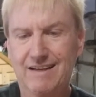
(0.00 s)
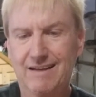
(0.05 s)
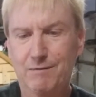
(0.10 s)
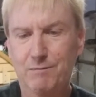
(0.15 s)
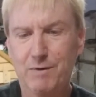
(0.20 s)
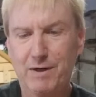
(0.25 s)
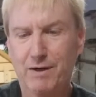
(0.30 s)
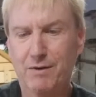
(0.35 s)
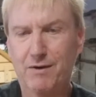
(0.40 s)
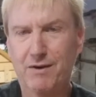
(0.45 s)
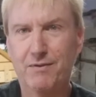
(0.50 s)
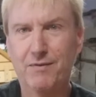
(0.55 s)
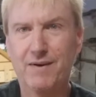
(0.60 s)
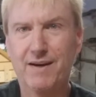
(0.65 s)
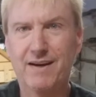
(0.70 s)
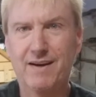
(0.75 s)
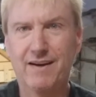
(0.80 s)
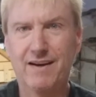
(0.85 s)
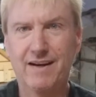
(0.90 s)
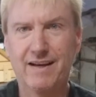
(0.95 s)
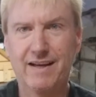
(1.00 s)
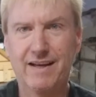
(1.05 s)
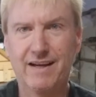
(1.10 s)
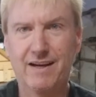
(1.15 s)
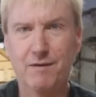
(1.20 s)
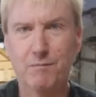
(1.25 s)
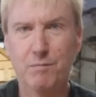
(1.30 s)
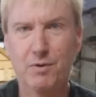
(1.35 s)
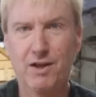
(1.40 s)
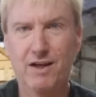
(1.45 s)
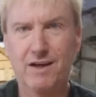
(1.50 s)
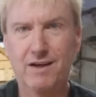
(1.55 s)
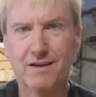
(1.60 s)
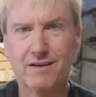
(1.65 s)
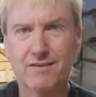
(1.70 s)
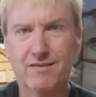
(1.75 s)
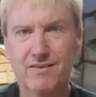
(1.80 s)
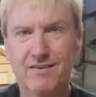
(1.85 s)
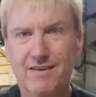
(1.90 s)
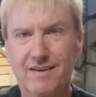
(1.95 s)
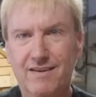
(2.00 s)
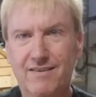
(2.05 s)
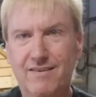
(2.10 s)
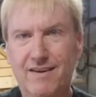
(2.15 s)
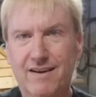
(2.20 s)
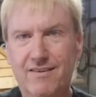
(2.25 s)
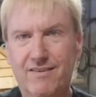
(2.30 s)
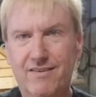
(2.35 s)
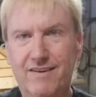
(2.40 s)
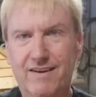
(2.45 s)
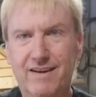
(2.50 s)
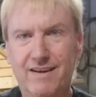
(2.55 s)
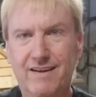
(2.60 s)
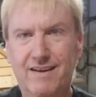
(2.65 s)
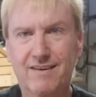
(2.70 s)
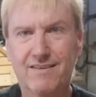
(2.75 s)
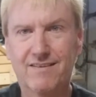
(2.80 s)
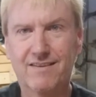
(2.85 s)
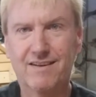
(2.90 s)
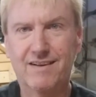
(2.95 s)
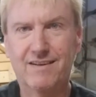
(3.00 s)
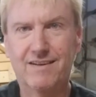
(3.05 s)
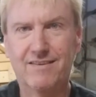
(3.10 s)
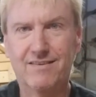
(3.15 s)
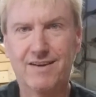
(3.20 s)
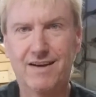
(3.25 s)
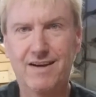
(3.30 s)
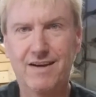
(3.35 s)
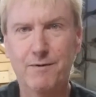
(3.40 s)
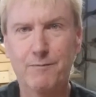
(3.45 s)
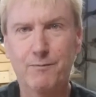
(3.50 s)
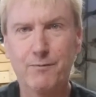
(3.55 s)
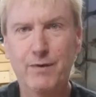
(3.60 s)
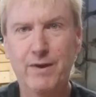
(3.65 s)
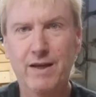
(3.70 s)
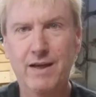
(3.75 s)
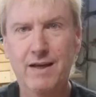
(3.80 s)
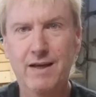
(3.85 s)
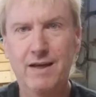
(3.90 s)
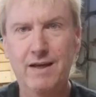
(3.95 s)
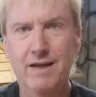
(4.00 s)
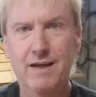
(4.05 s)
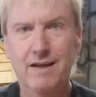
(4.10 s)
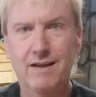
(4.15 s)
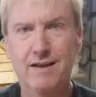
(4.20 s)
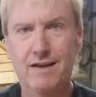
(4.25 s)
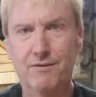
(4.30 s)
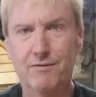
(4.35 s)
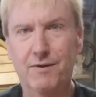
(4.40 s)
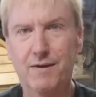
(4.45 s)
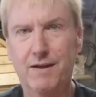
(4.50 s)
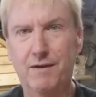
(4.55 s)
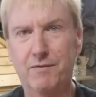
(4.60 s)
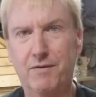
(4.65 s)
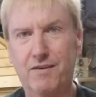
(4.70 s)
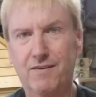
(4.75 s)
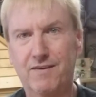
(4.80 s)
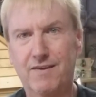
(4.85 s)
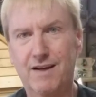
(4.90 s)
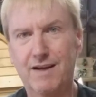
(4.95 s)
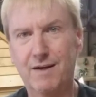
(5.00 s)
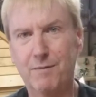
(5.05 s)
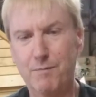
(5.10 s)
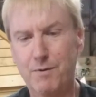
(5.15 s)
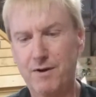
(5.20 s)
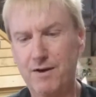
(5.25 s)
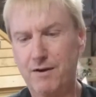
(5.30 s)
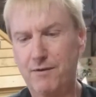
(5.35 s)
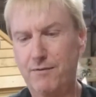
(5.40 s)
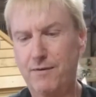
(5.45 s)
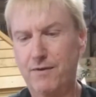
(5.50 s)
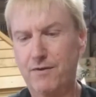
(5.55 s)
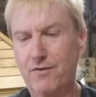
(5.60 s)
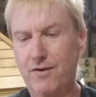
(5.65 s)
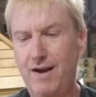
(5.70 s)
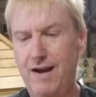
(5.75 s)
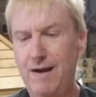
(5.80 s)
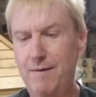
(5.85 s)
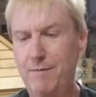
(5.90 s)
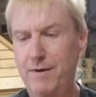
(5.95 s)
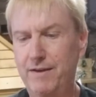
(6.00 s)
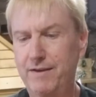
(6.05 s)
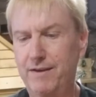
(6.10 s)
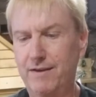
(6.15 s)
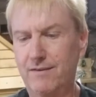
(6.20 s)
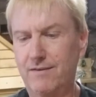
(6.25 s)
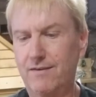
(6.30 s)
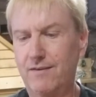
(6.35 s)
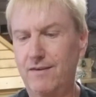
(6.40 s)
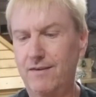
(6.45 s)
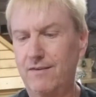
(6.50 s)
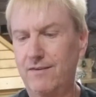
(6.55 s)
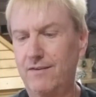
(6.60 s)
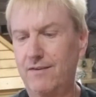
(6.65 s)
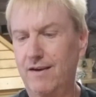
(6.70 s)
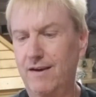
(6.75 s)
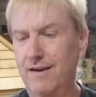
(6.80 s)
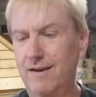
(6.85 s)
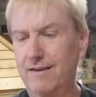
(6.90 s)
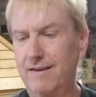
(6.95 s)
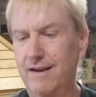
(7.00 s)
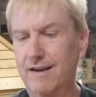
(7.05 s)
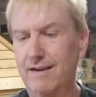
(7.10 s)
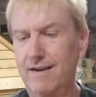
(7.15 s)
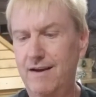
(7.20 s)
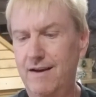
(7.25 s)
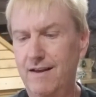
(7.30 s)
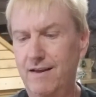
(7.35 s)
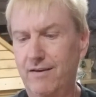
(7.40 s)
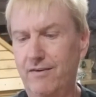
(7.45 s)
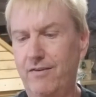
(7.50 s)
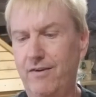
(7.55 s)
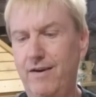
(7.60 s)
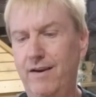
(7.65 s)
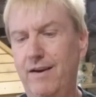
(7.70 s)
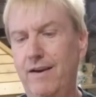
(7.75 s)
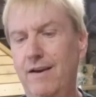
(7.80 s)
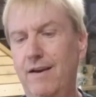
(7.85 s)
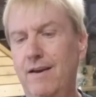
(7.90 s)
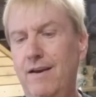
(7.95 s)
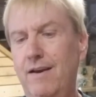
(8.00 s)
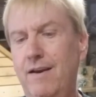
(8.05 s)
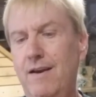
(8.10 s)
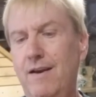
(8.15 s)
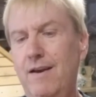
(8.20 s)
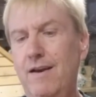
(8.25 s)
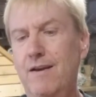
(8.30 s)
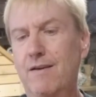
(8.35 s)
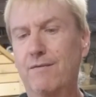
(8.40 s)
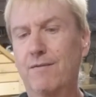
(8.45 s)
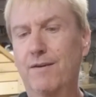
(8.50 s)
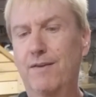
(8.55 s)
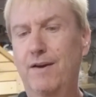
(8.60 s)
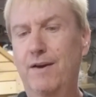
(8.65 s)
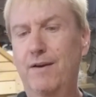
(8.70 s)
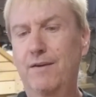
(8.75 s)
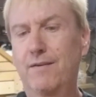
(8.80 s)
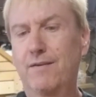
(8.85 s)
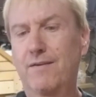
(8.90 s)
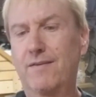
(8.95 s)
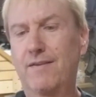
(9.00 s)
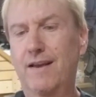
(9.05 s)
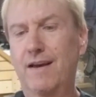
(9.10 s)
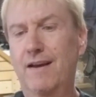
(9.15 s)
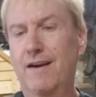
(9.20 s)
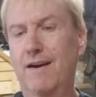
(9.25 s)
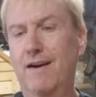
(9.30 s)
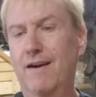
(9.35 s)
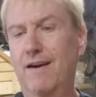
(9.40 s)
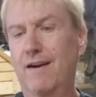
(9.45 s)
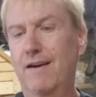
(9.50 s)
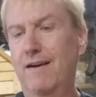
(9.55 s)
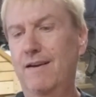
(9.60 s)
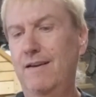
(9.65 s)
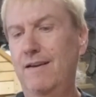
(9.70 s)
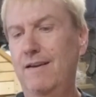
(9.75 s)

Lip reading: bear with me here, it unplugs. It's actually a nice little design. Now Philips has done a beautiful job on this. This technology, for those that are